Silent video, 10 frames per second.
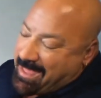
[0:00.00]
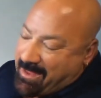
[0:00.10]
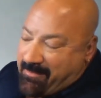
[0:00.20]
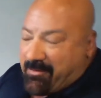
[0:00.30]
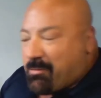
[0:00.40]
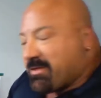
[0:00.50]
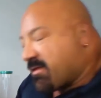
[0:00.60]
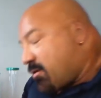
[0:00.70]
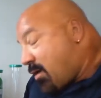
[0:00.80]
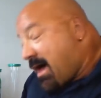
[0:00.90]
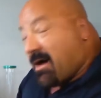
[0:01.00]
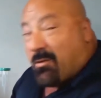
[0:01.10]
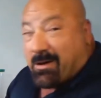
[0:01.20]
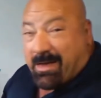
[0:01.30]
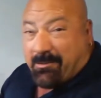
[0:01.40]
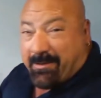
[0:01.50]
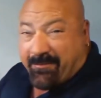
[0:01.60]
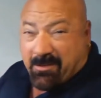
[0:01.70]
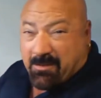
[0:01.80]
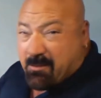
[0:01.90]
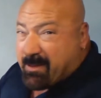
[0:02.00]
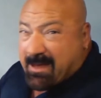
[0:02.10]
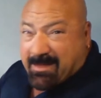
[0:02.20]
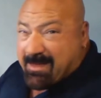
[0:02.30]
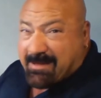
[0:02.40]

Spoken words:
Every once in a while, we'll get a refusal because